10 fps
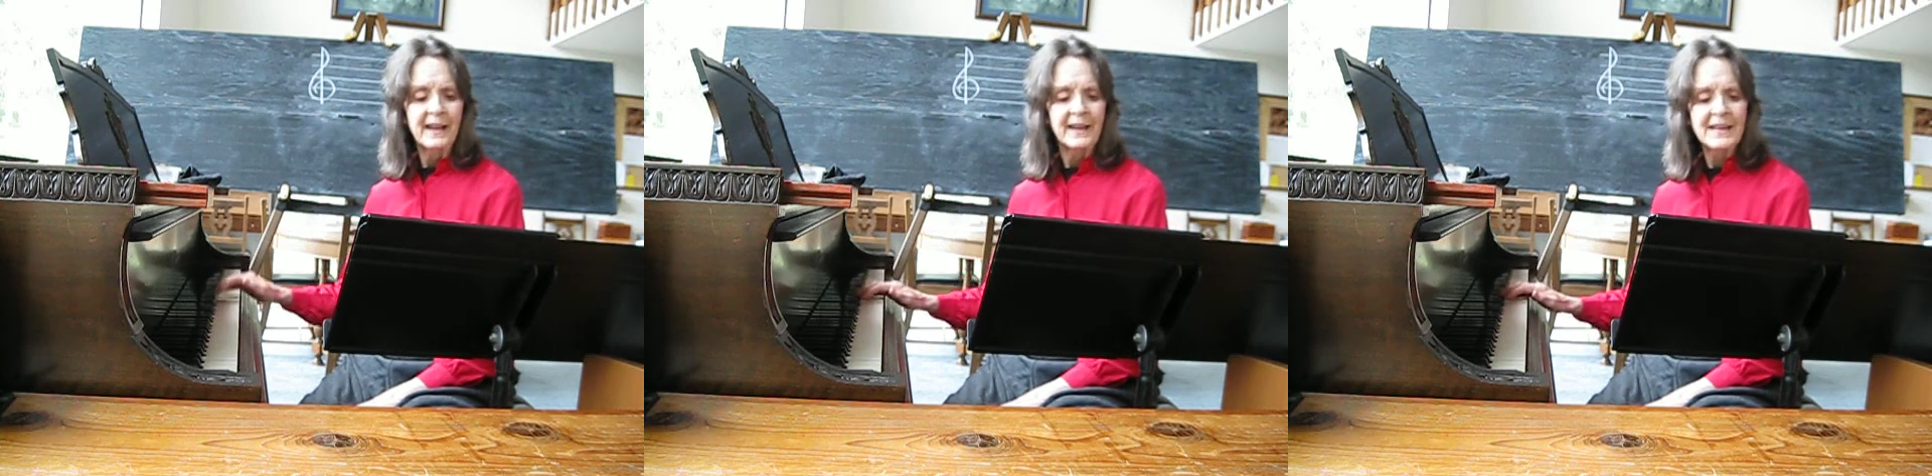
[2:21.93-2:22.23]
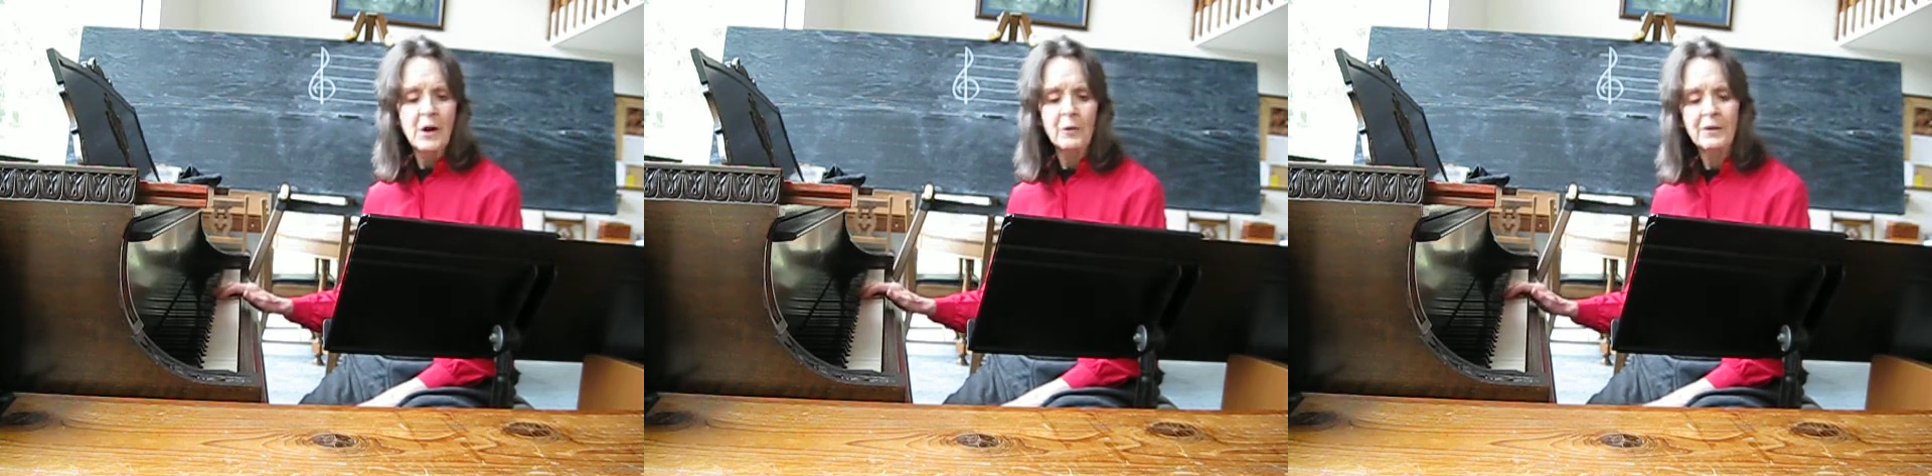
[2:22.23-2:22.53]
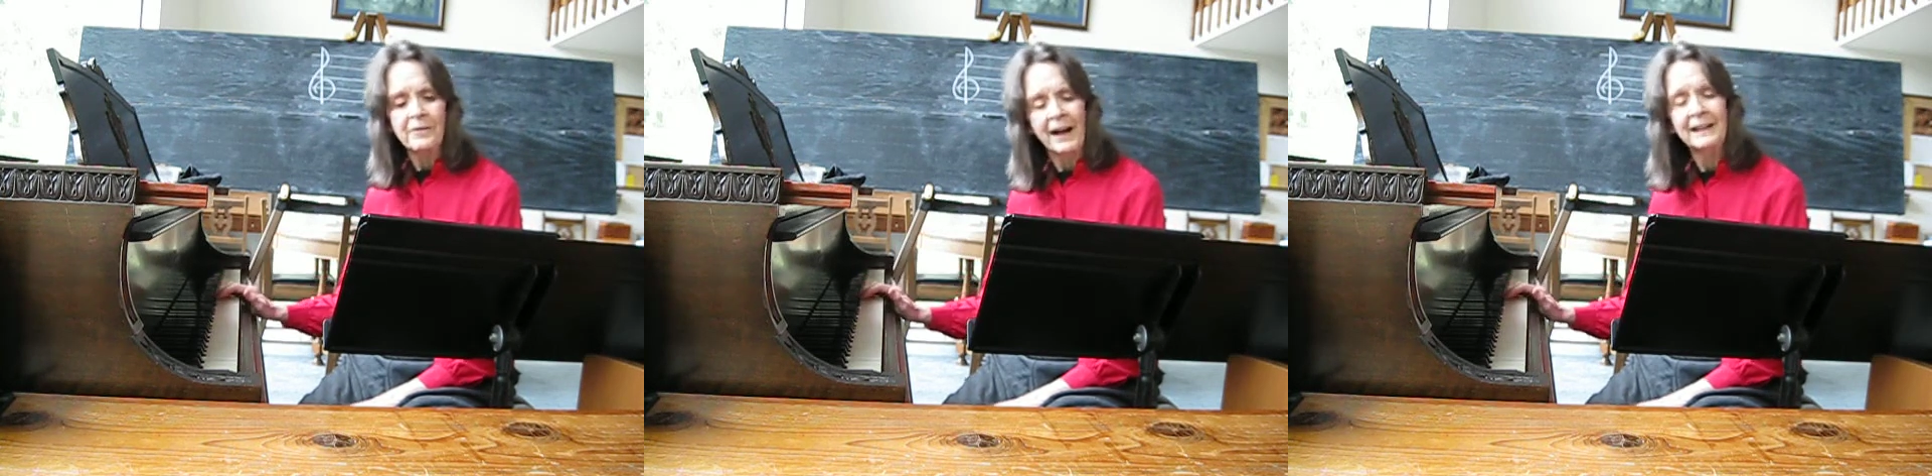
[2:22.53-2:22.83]
Now,
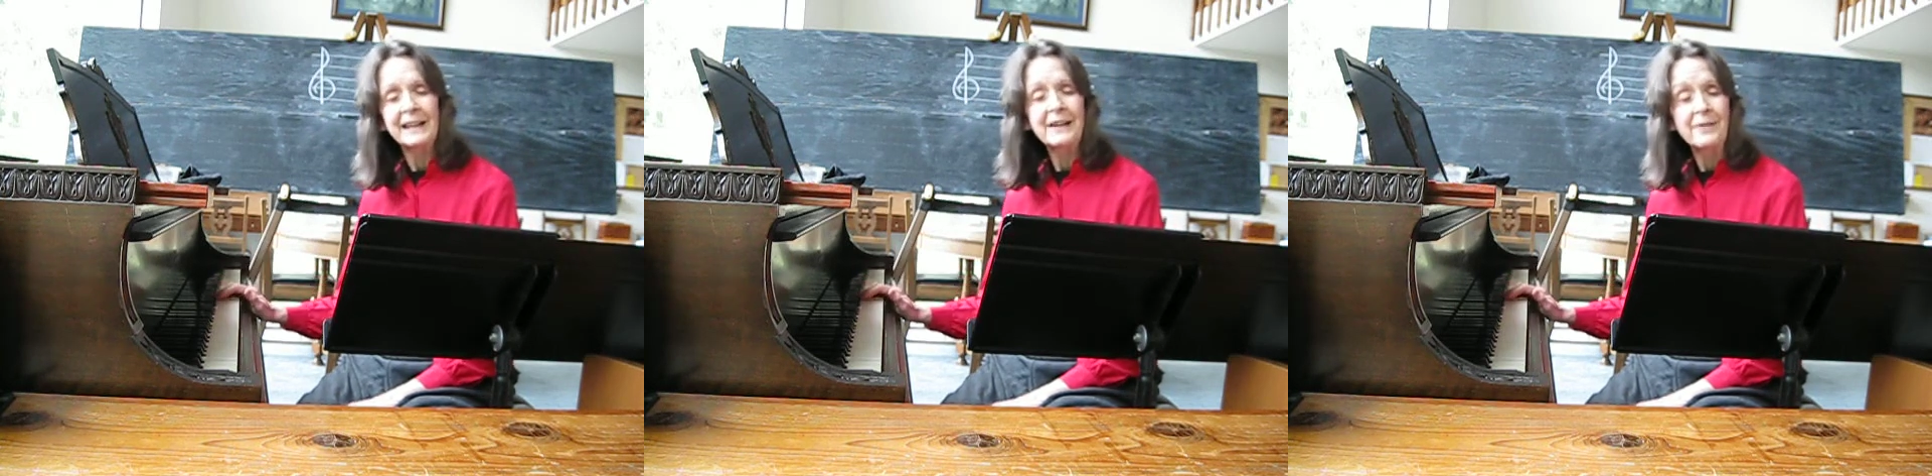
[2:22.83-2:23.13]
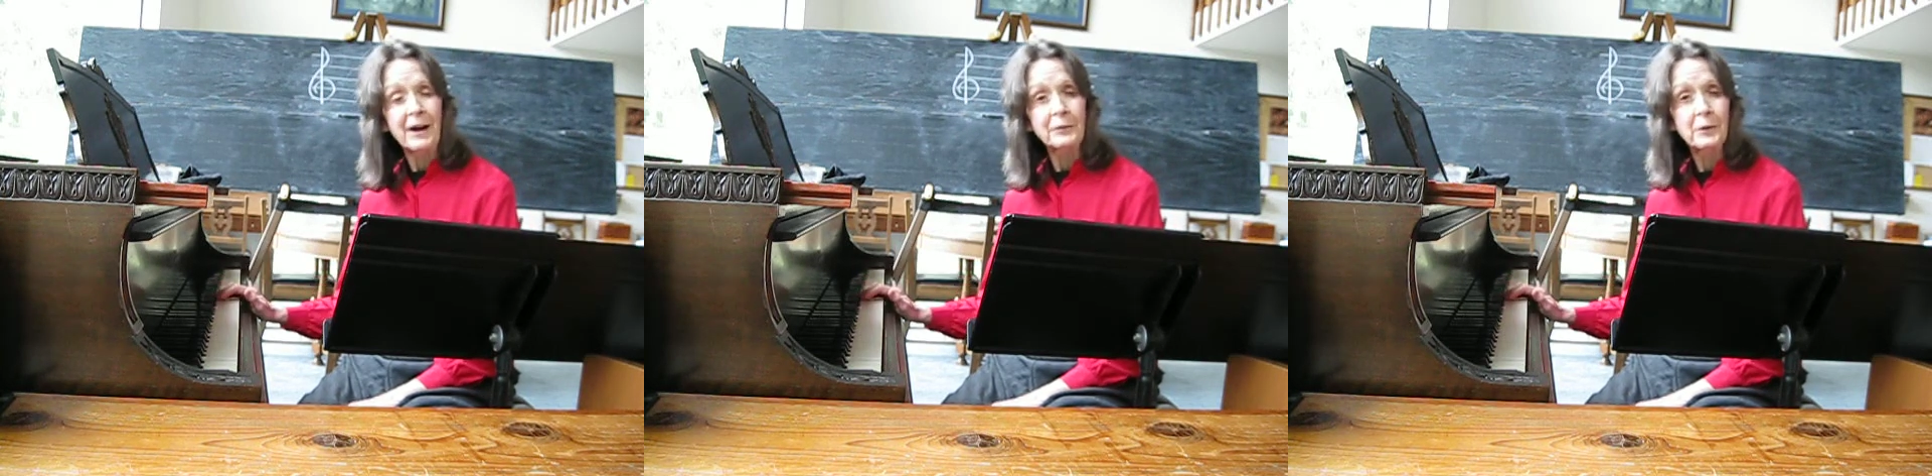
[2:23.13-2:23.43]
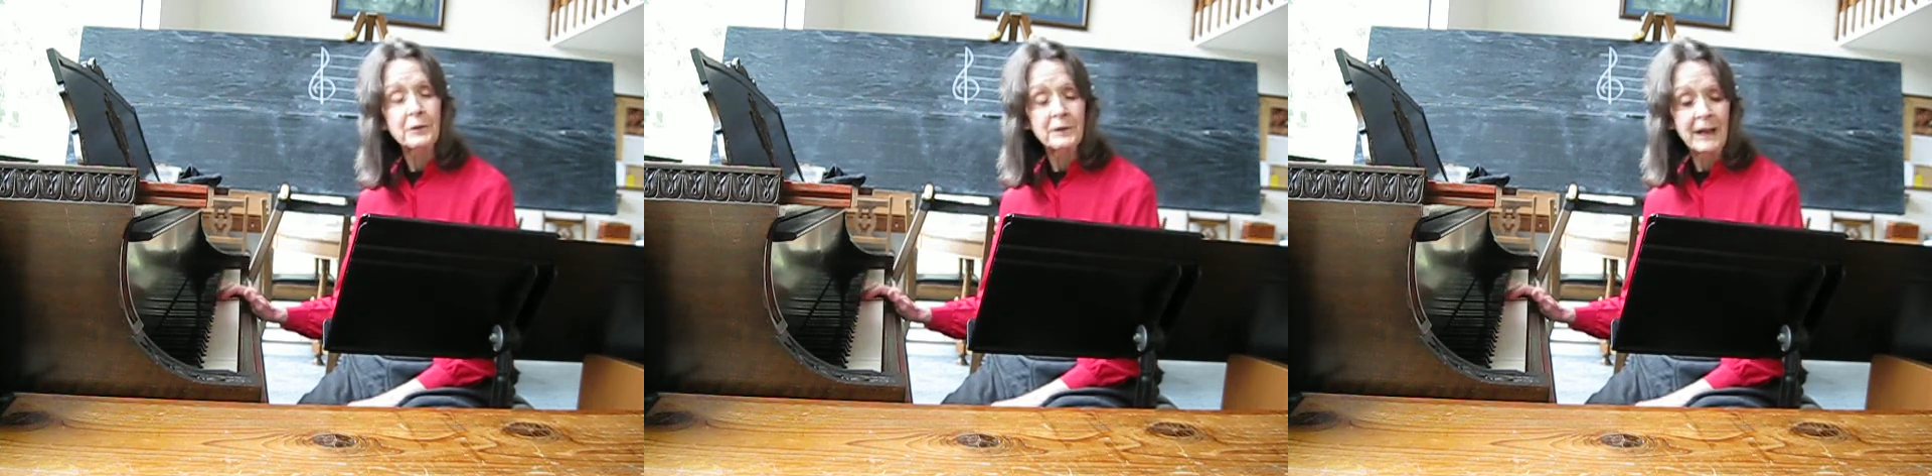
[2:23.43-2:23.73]
if I leave out
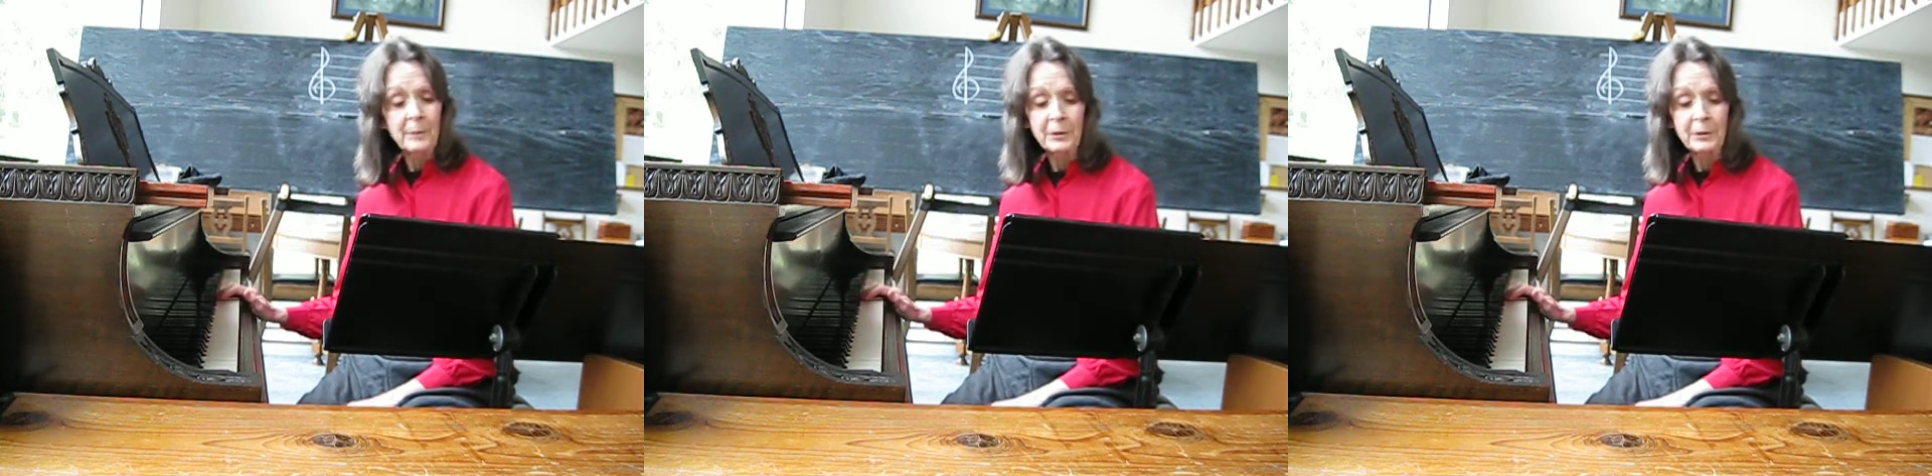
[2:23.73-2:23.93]
those neighbor